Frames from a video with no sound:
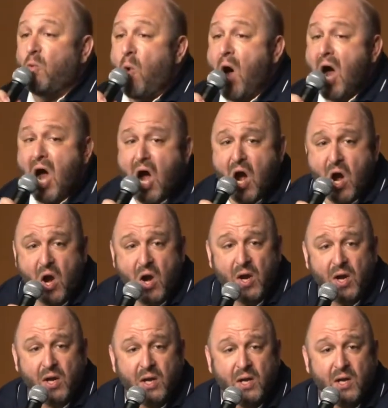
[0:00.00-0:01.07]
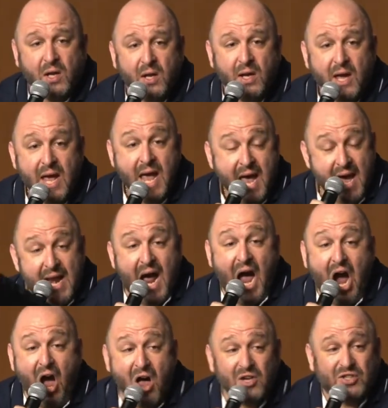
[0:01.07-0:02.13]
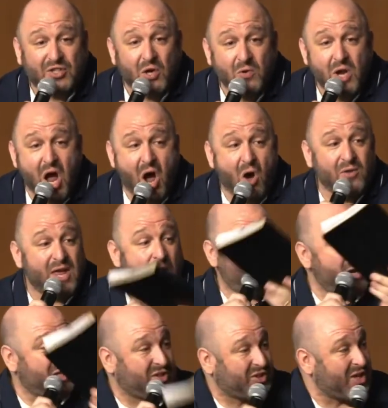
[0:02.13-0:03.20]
in the Word. And I also know that when